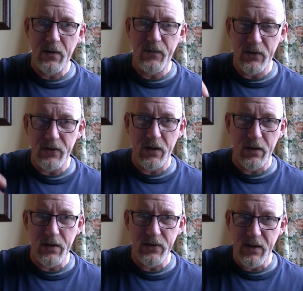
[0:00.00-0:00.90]
the
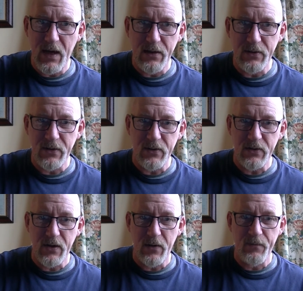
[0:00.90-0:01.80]
journalists, the editors and
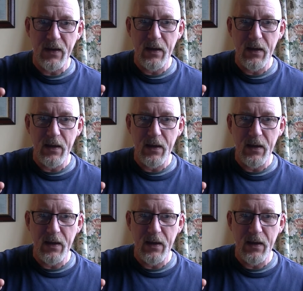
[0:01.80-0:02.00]
so on,